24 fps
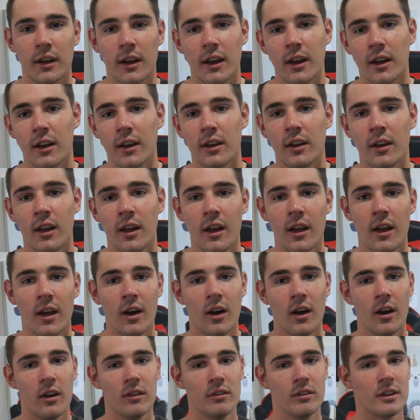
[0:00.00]
And
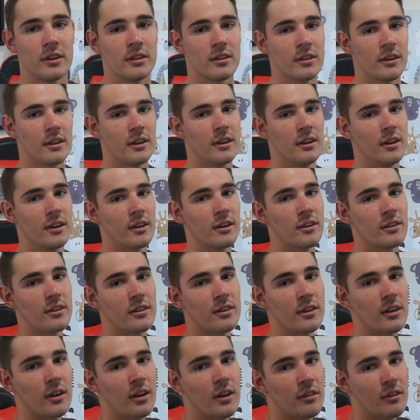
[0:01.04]
obviously you can
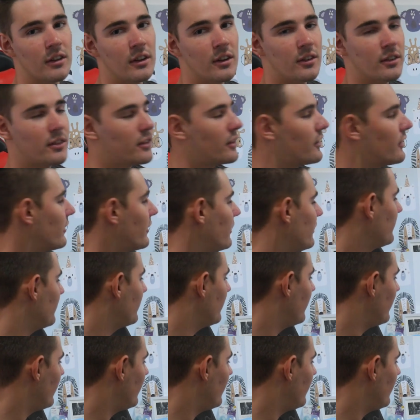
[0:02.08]
see over this side,